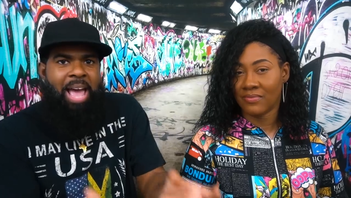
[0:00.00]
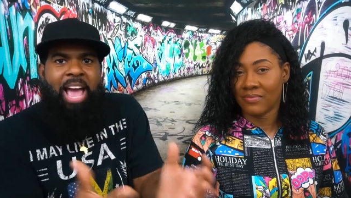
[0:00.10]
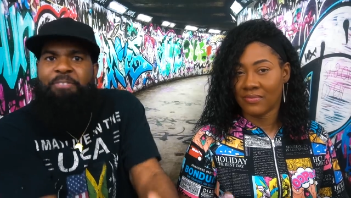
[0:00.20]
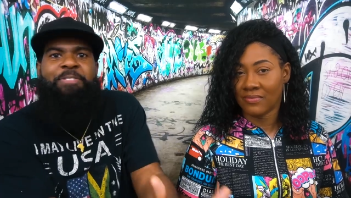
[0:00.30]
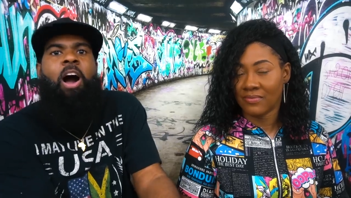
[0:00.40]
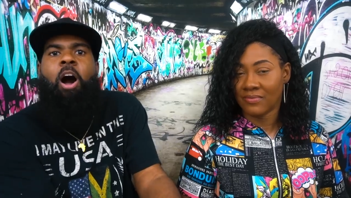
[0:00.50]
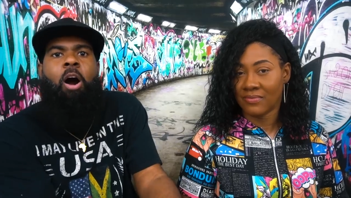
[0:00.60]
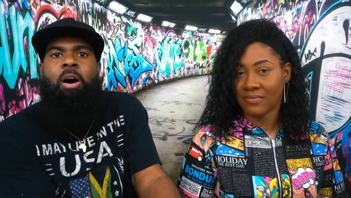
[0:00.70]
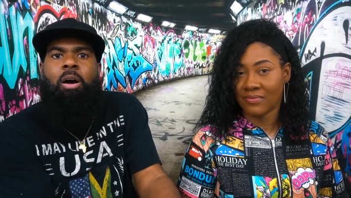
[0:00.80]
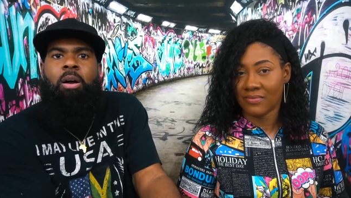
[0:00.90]
Speaker 1: to F
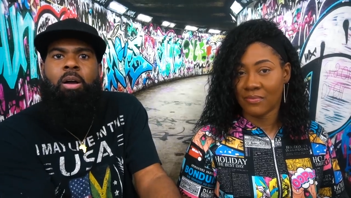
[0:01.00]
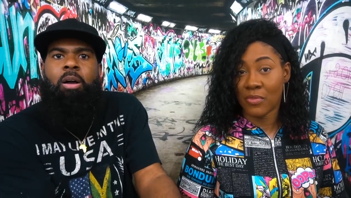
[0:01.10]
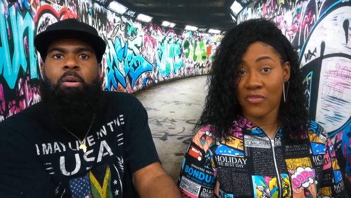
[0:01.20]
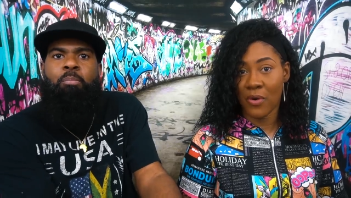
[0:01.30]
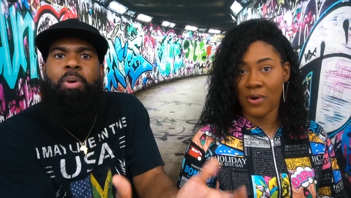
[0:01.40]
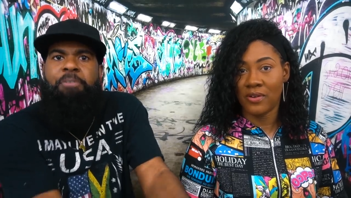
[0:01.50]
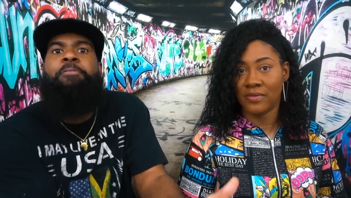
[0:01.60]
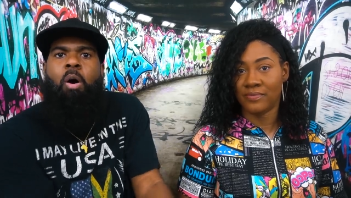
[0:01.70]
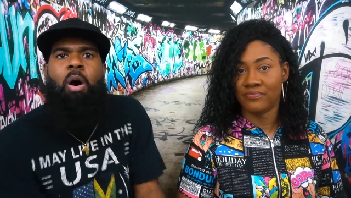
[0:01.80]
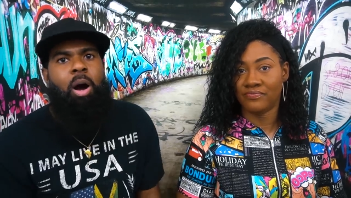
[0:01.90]
y'all before.
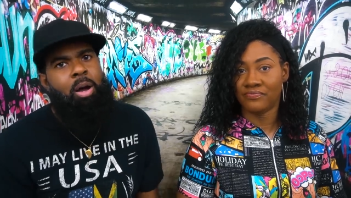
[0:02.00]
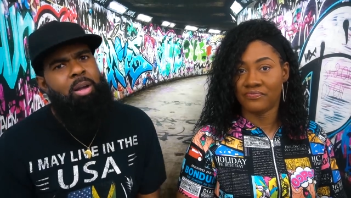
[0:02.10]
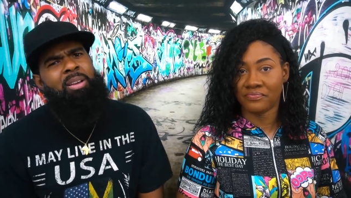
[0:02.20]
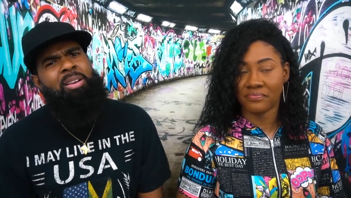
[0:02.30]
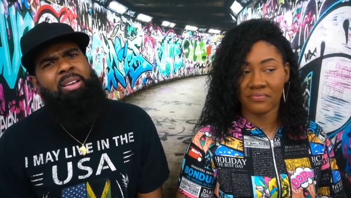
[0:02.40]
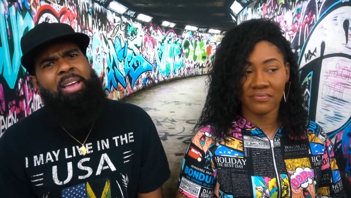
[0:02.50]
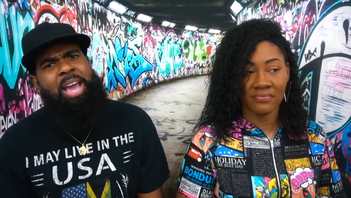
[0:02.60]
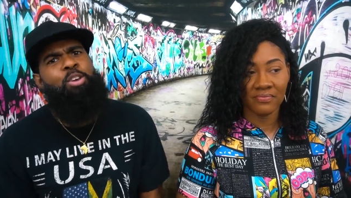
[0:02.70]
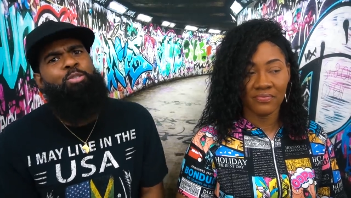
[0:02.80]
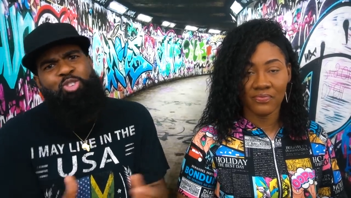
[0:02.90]
Before.
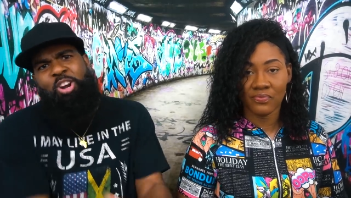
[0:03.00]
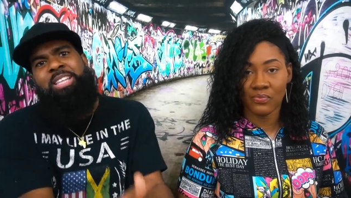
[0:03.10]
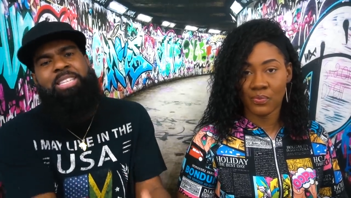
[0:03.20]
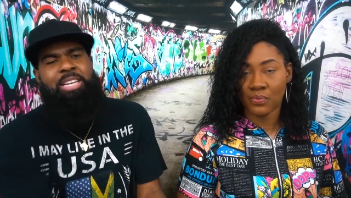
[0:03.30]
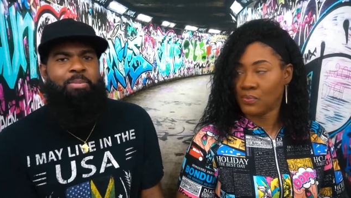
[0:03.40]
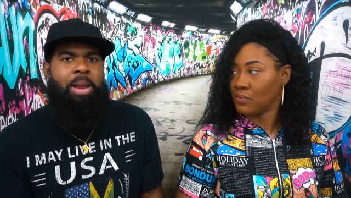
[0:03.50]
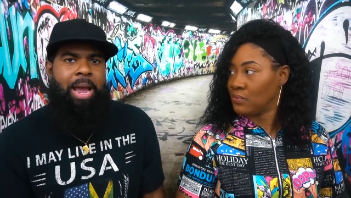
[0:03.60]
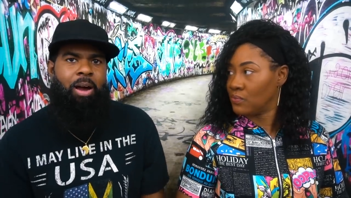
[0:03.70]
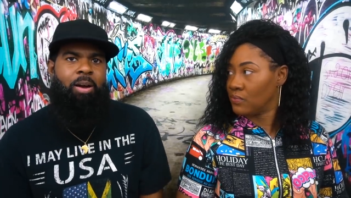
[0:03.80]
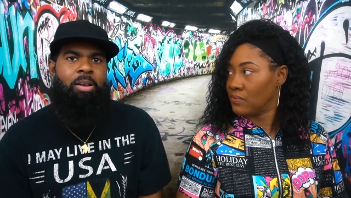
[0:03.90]
And you trusting them
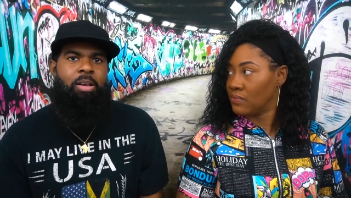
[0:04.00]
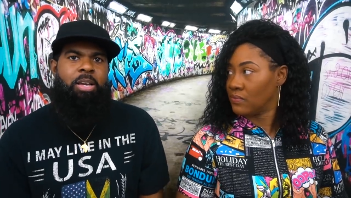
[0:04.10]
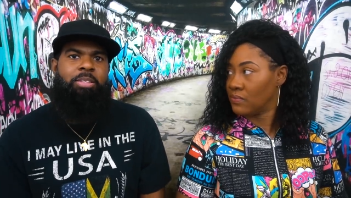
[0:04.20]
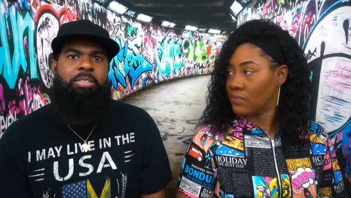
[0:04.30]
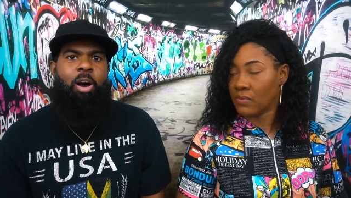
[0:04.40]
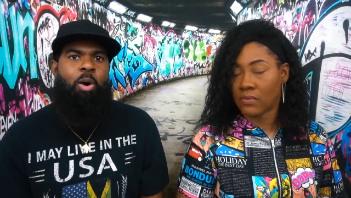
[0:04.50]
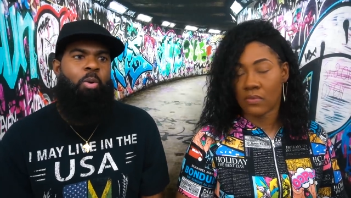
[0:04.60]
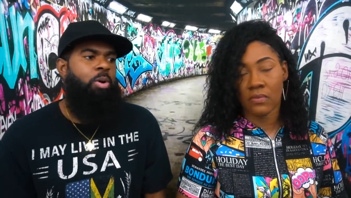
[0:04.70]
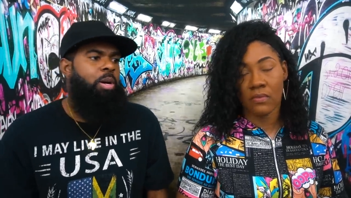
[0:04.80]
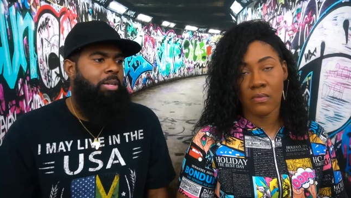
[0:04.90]
now.
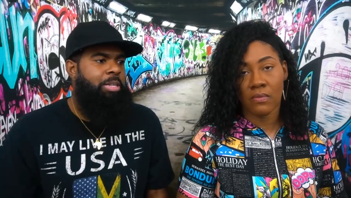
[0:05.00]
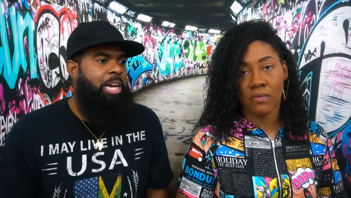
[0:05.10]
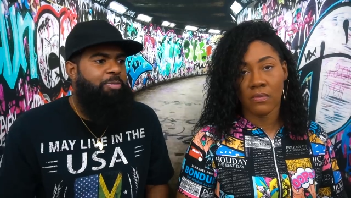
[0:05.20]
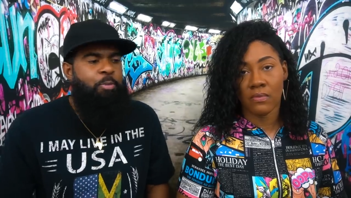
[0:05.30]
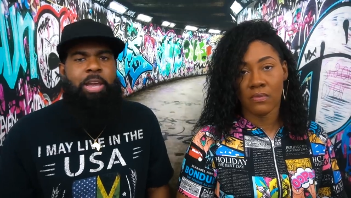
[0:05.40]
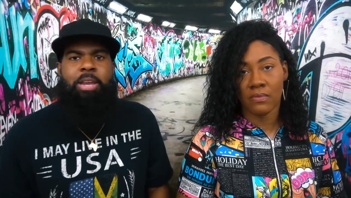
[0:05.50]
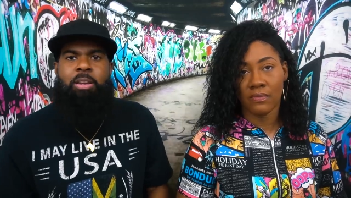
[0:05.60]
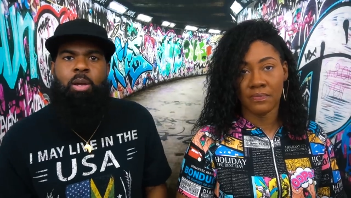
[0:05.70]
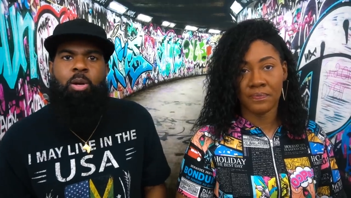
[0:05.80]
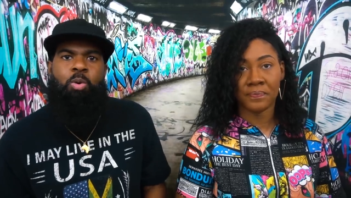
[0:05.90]
So this freaking
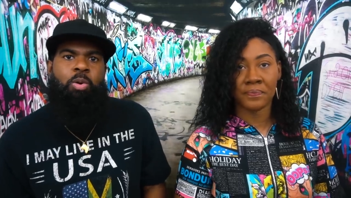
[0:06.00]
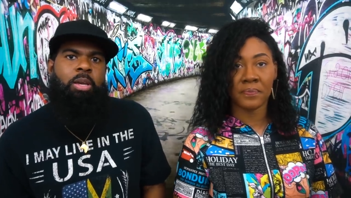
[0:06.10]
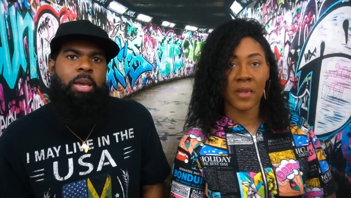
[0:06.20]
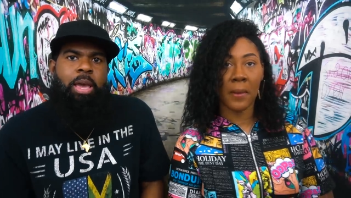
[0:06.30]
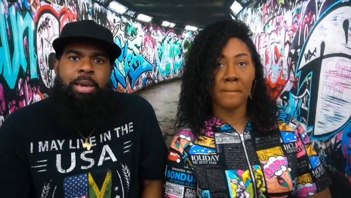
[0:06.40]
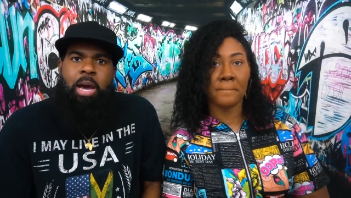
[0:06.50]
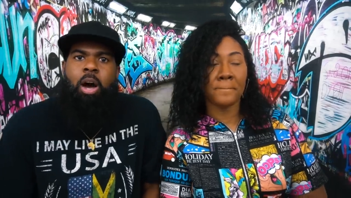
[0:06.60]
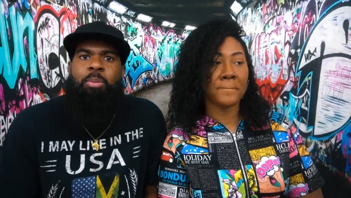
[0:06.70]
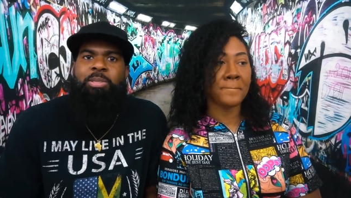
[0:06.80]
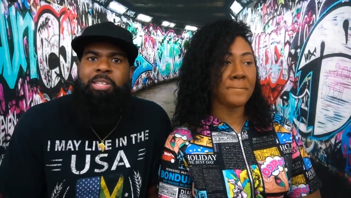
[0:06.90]
dude, he
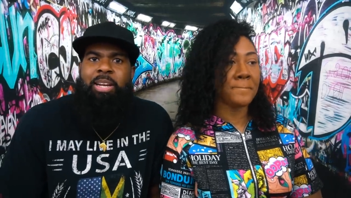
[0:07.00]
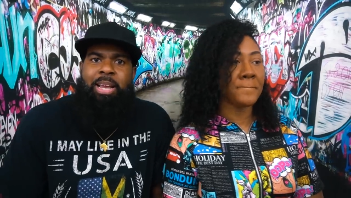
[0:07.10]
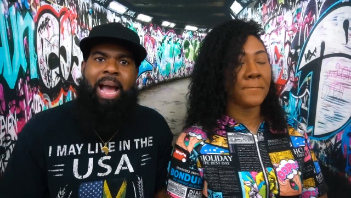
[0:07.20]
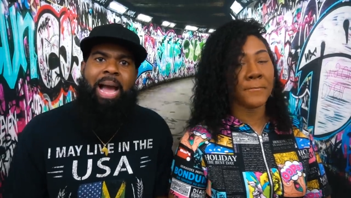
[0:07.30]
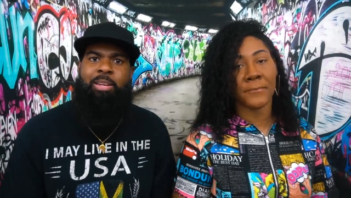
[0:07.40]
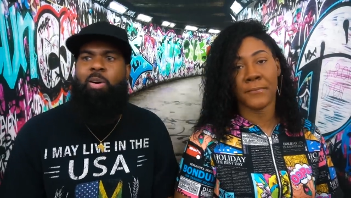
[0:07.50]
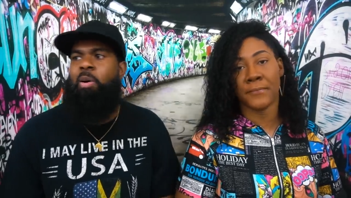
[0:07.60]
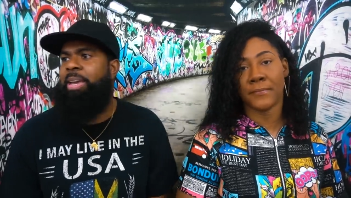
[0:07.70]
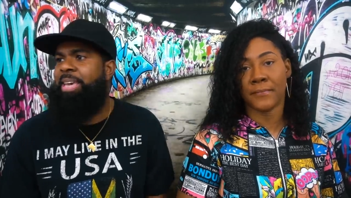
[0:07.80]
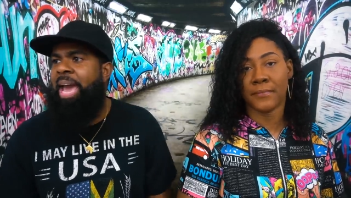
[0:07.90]
comes to the
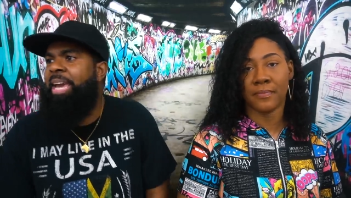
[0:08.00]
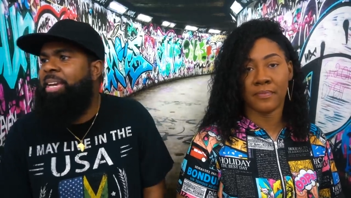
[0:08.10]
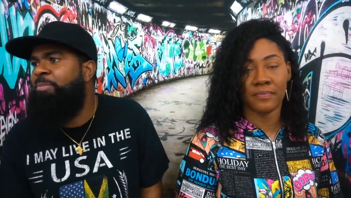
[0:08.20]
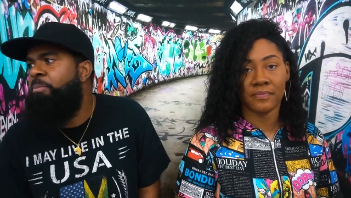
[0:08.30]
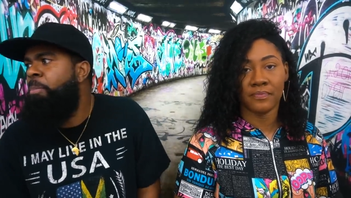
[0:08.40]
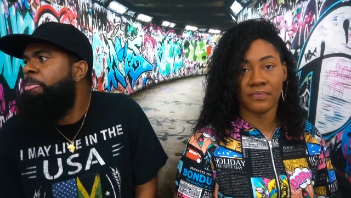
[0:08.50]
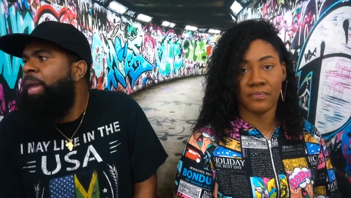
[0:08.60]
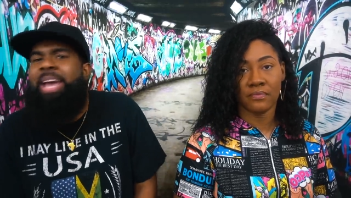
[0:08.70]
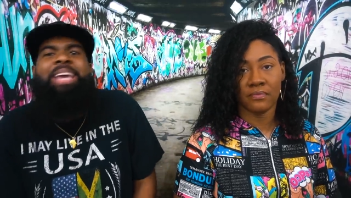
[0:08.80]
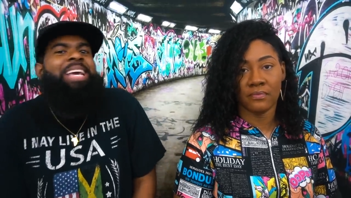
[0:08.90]
goddamn game
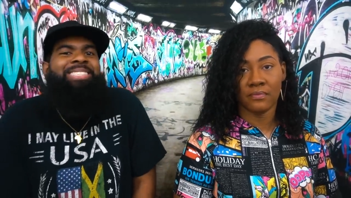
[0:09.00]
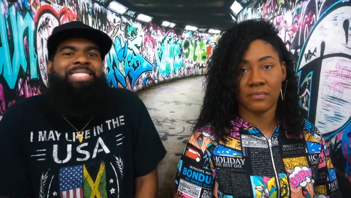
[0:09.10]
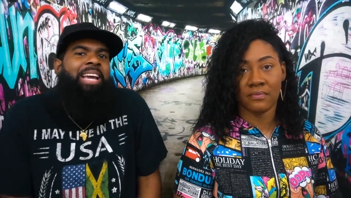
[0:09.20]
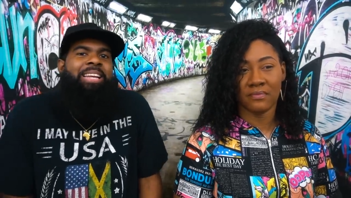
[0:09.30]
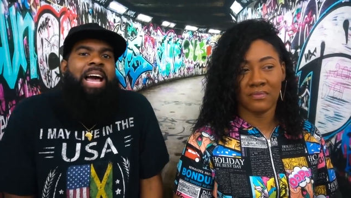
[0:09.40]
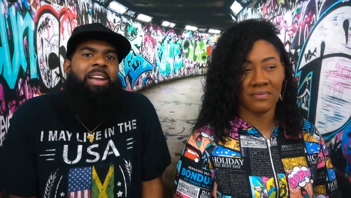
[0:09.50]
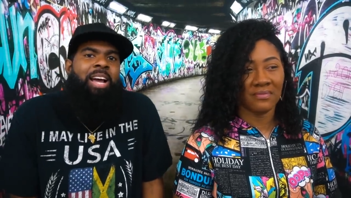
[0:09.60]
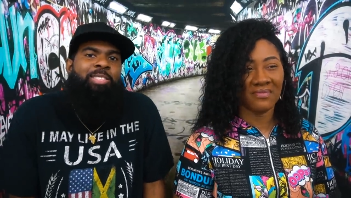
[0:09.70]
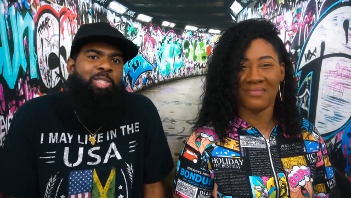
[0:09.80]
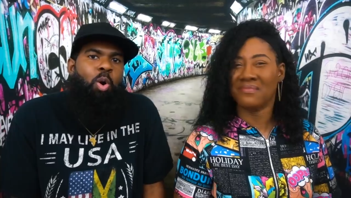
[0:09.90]
and he's sticking out like
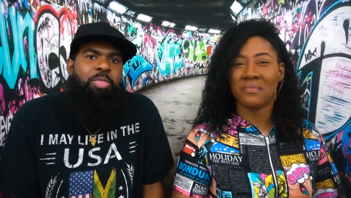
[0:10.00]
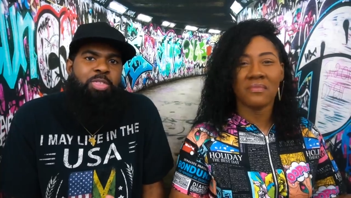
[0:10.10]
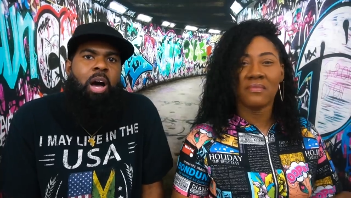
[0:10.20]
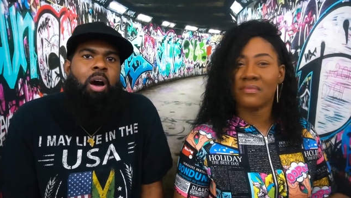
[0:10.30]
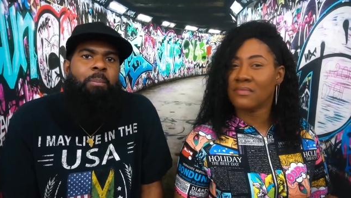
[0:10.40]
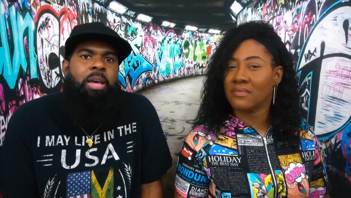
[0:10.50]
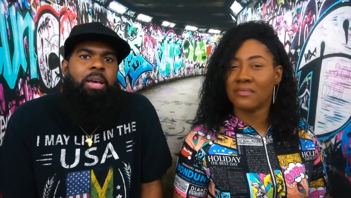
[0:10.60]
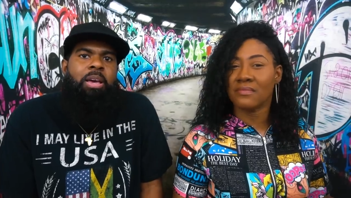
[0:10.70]
a sore thumb,